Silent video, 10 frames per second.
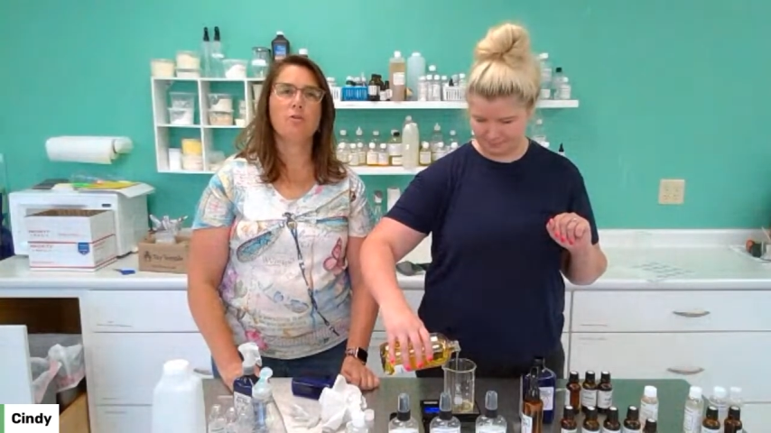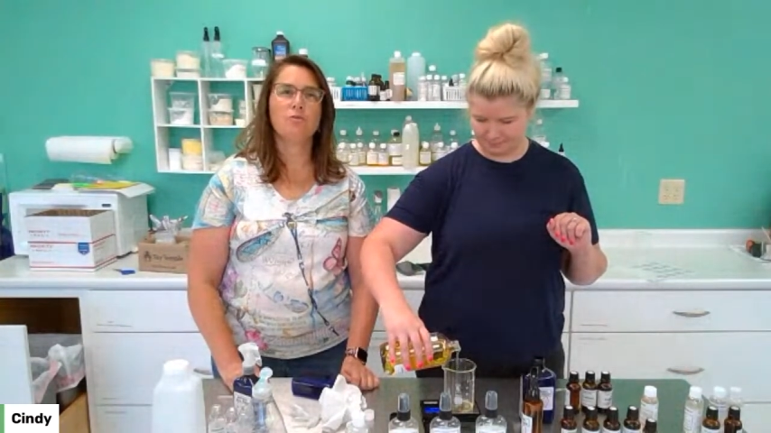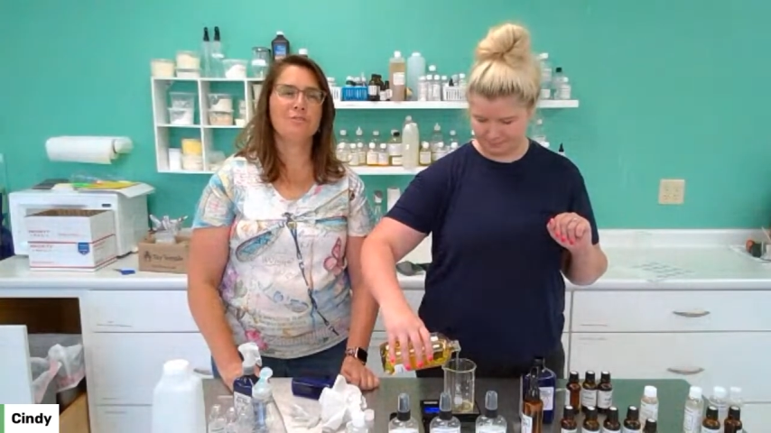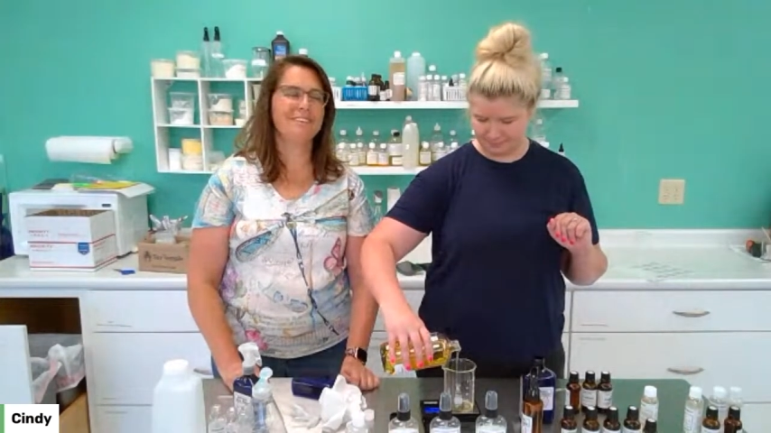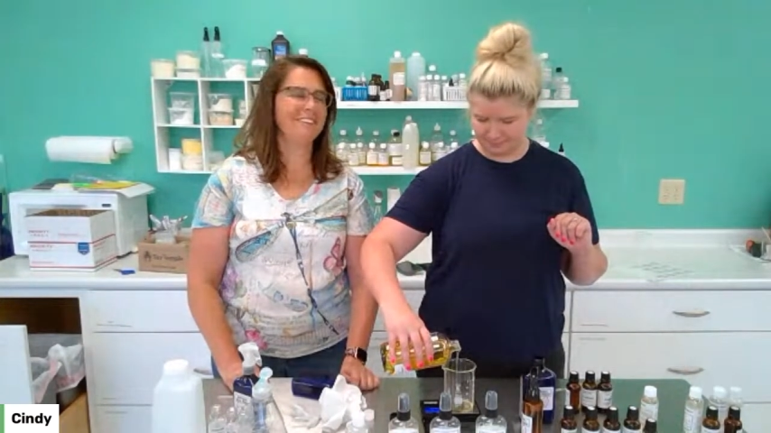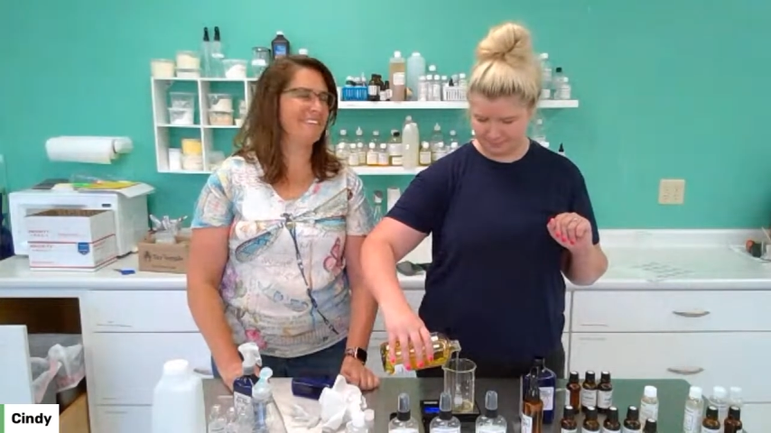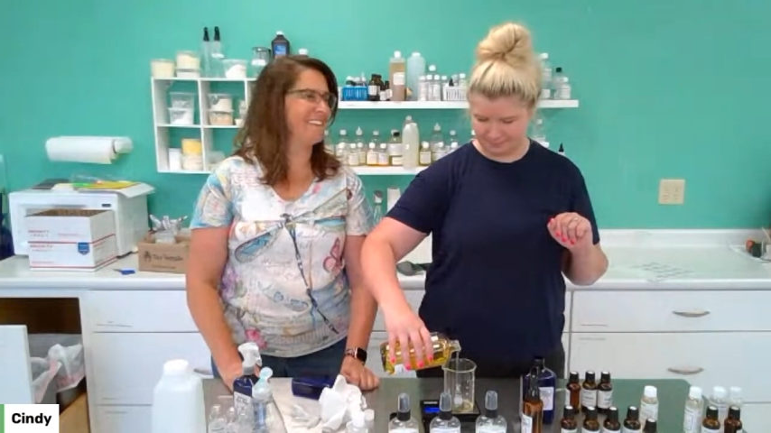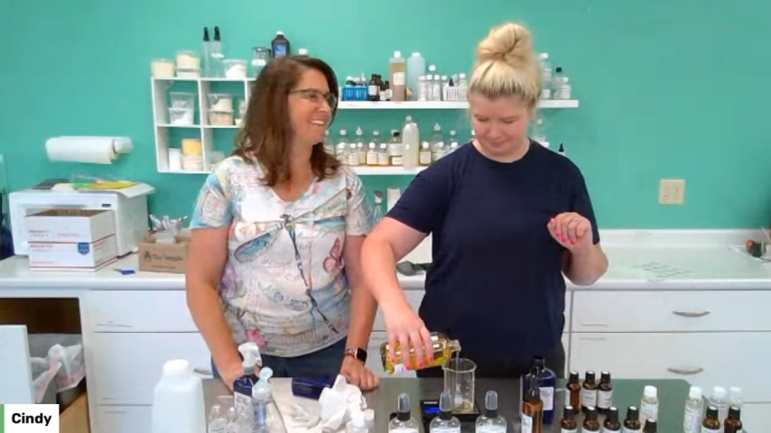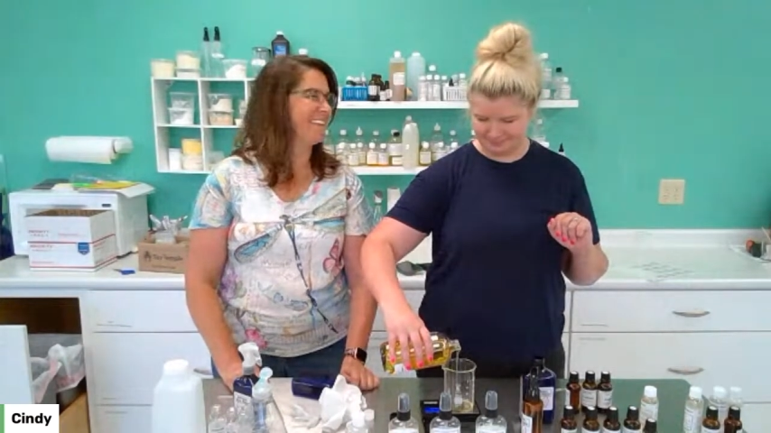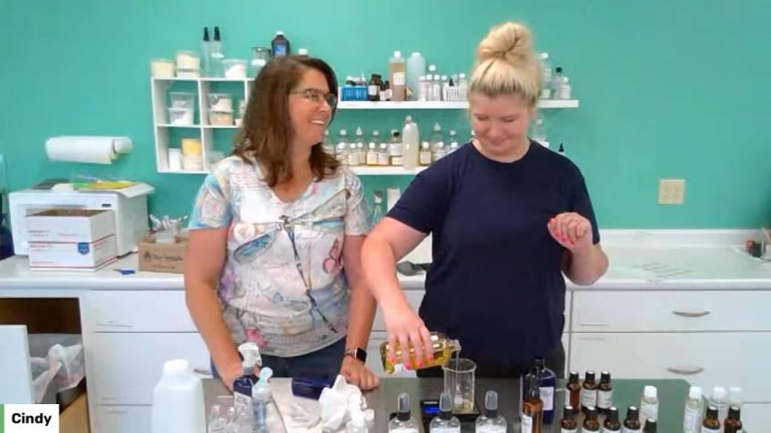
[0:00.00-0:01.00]

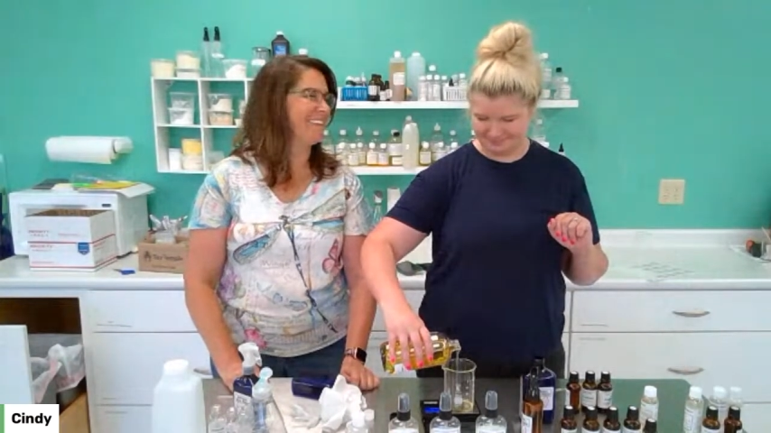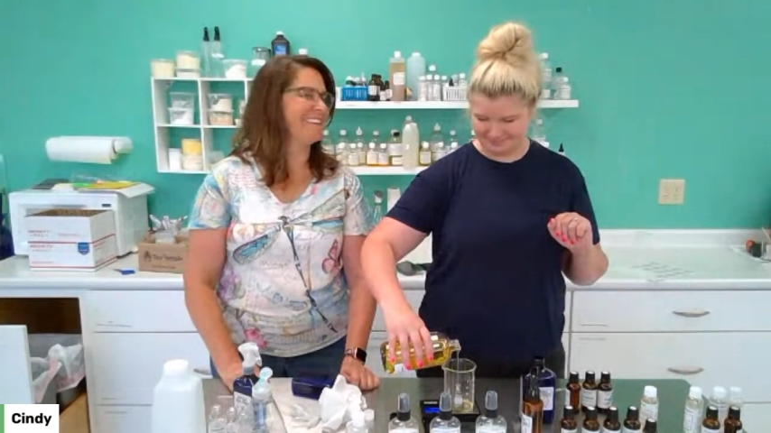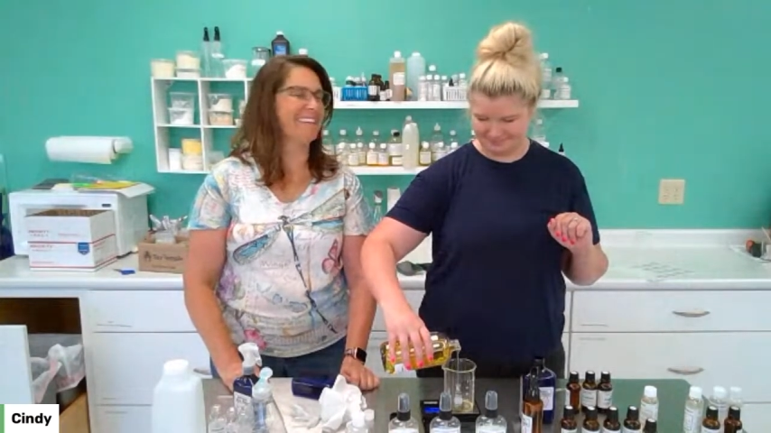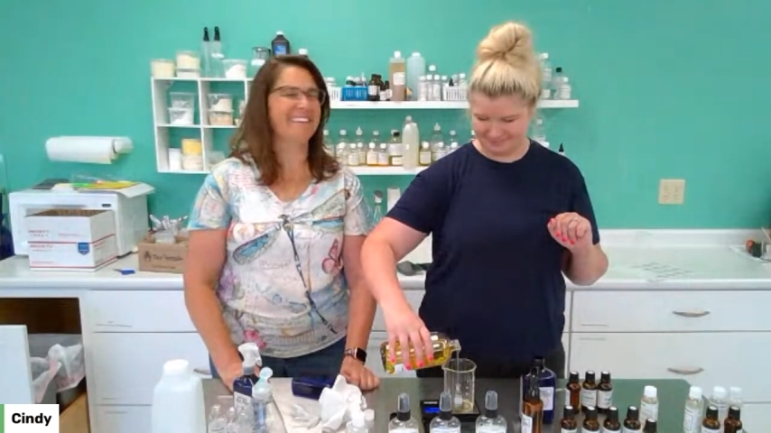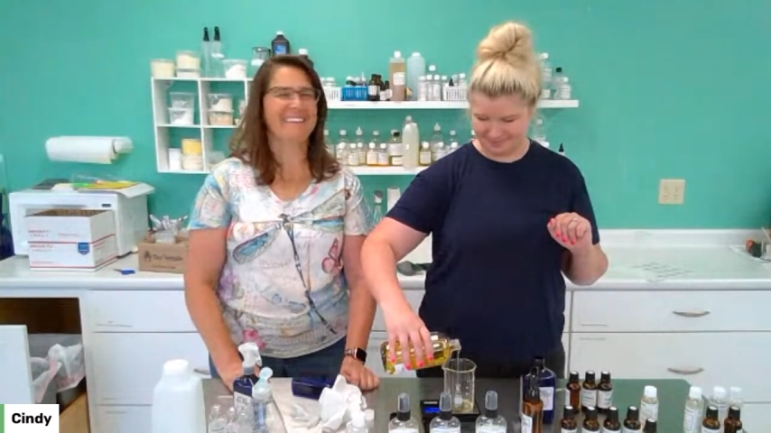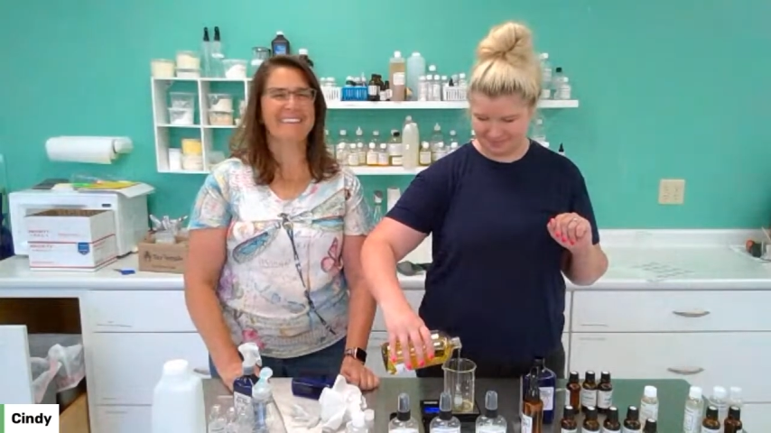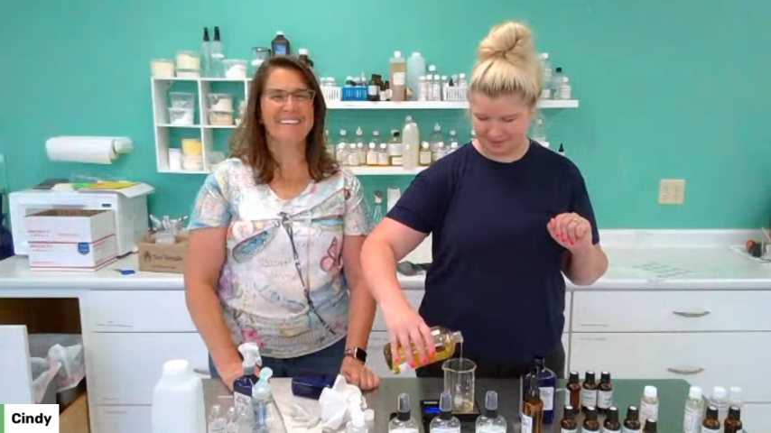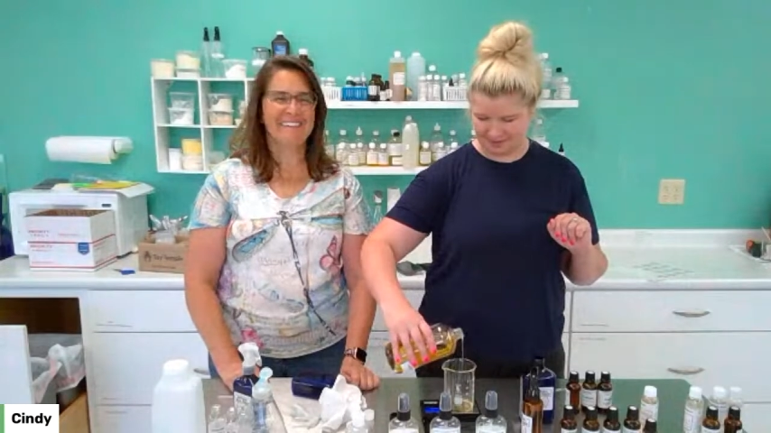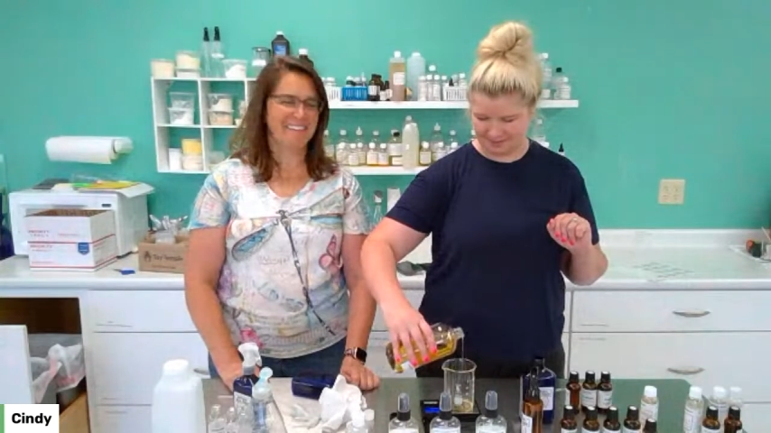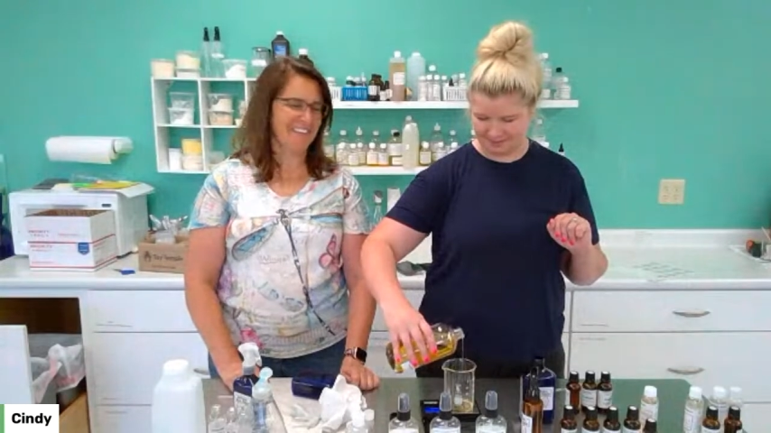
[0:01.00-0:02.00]

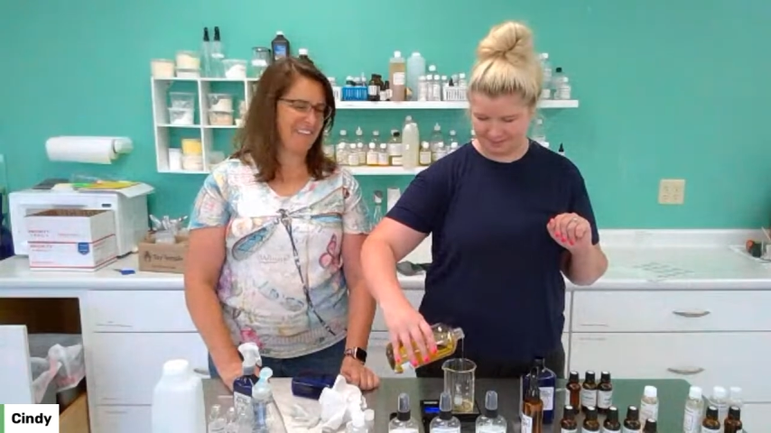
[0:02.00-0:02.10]
Nobody speaks.